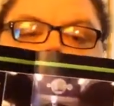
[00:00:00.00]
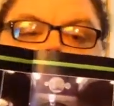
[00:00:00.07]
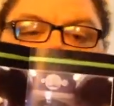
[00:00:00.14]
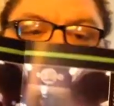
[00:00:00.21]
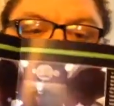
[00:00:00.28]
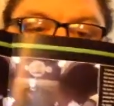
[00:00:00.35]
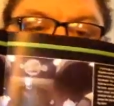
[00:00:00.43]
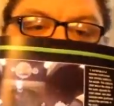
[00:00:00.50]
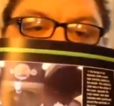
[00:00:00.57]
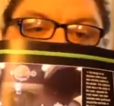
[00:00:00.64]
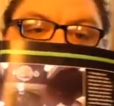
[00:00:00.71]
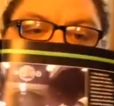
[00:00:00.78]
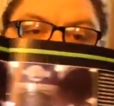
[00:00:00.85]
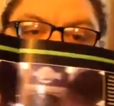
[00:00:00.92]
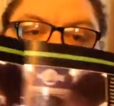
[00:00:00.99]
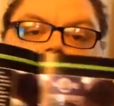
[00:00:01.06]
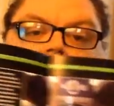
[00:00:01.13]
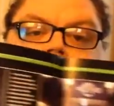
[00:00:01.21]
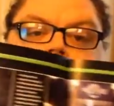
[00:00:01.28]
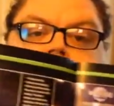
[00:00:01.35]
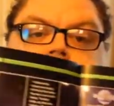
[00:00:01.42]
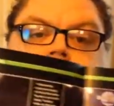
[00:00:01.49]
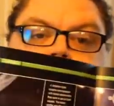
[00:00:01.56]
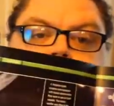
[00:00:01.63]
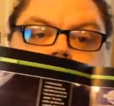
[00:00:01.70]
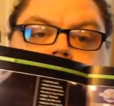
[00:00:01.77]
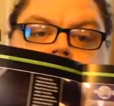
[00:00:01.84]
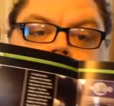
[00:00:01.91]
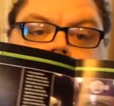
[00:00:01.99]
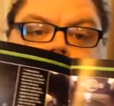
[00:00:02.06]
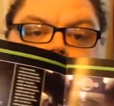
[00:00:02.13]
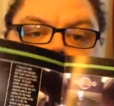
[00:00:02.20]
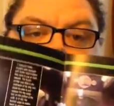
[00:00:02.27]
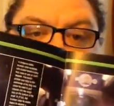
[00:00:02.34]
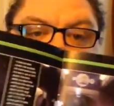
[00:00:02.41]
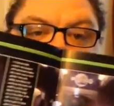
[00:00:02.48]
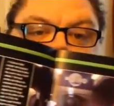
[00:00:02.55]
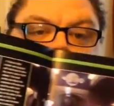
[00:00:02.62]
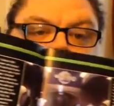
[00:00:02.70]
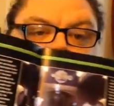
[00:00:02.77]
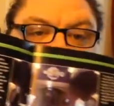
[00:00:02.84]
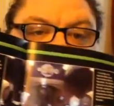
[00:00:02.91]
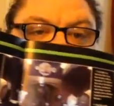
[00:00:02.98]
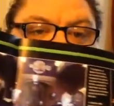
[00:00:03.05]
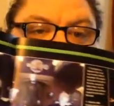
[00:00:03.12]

episodes of Enterprise where it showed up, and